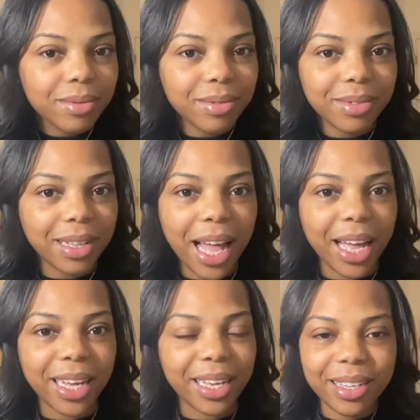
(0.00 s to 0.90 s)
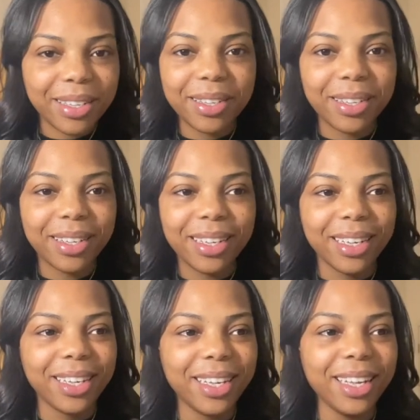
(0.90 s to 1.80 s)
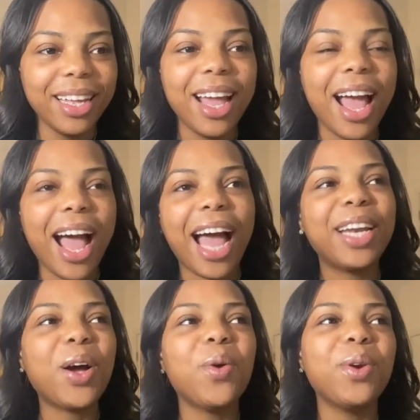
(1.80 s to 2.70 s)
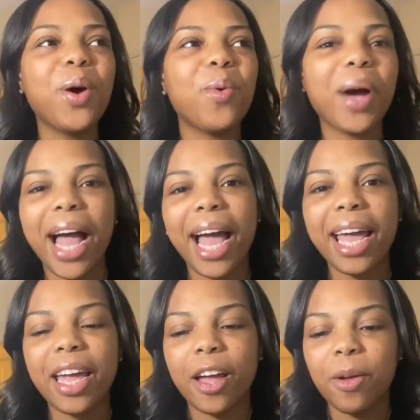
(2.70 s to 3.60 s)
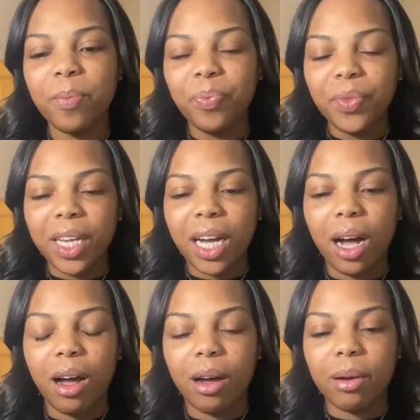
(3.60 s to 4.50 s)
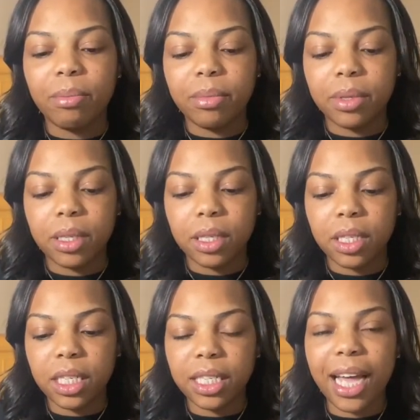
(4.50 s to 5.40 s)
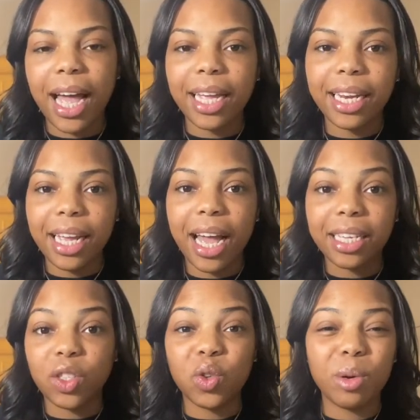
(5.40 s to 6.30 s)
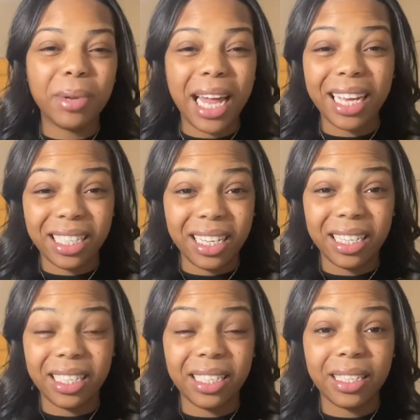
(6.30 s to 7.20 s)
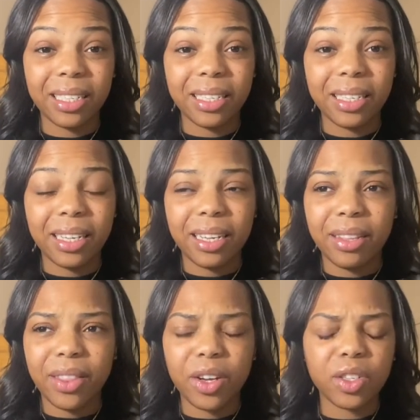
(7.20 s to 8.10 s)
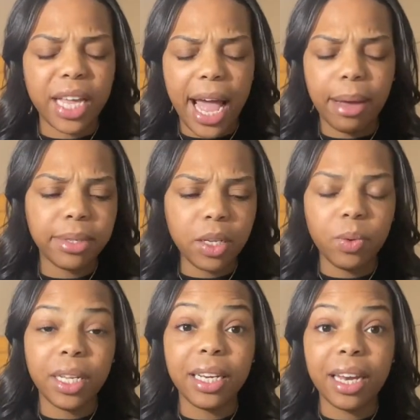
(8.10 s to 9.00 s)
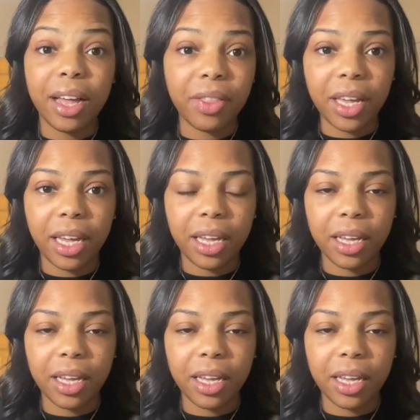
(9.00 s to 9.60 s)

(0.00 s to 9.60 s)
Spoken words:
Like, I don't know why society has normalized this. There's absolutely nothing